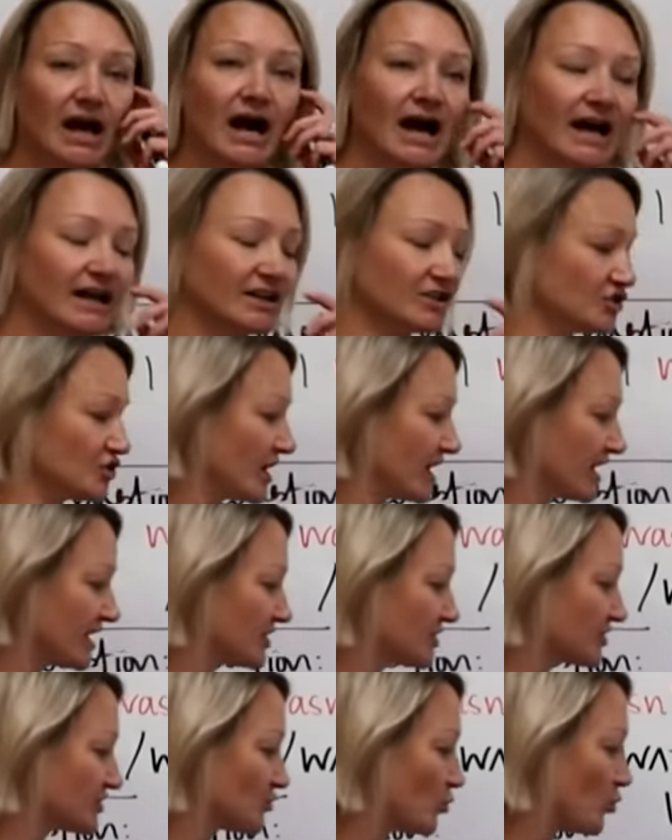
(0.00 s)
I
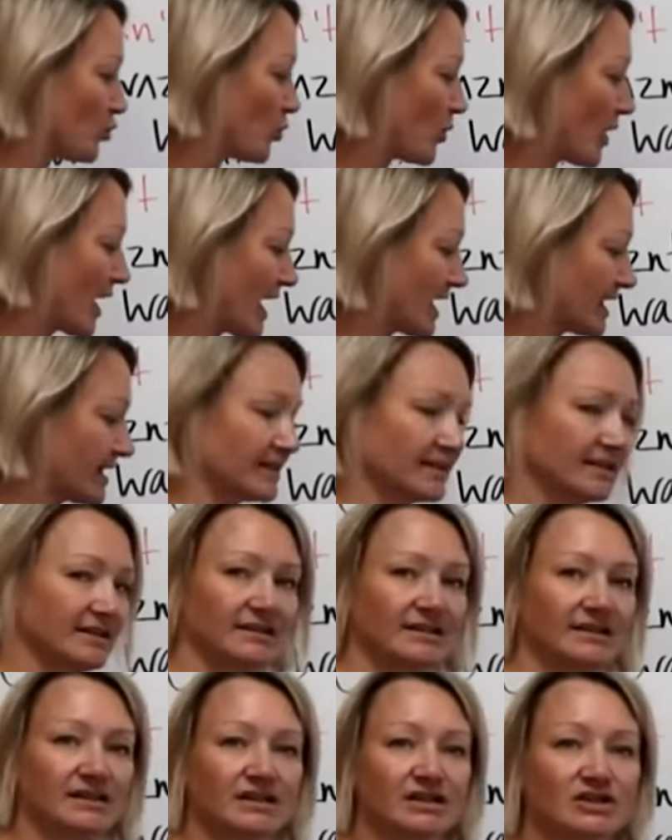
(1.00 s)
changed when
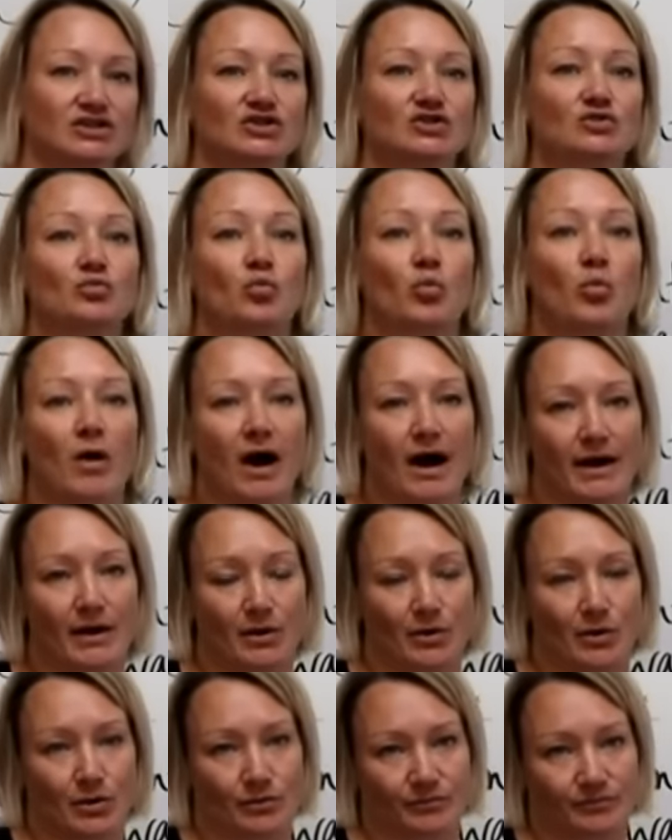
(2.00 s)
to
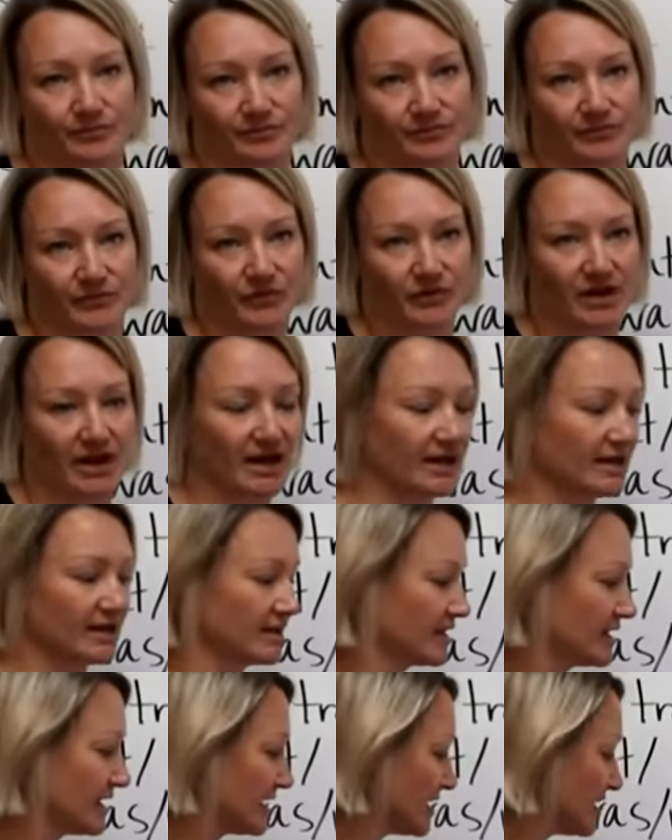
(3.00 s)
while.
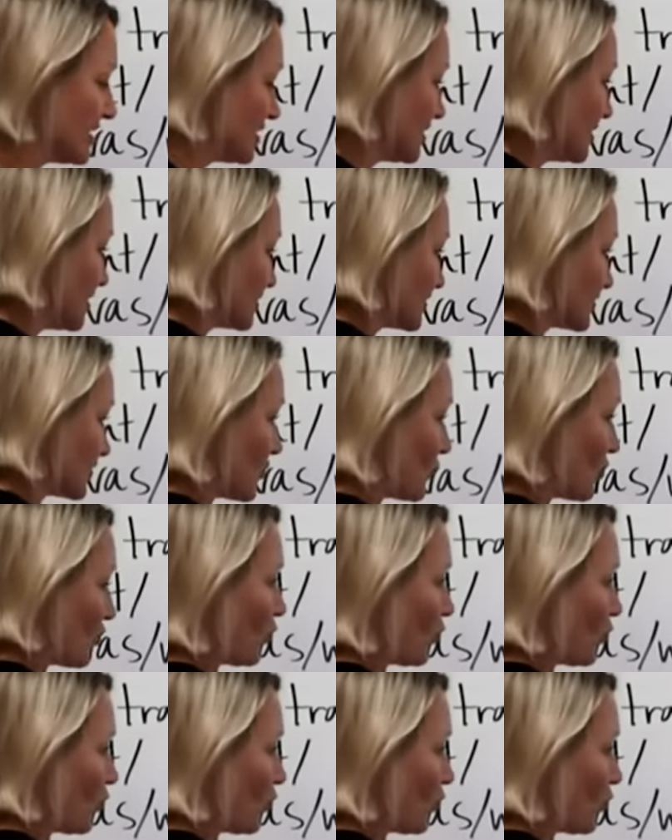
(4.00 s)
Okay. So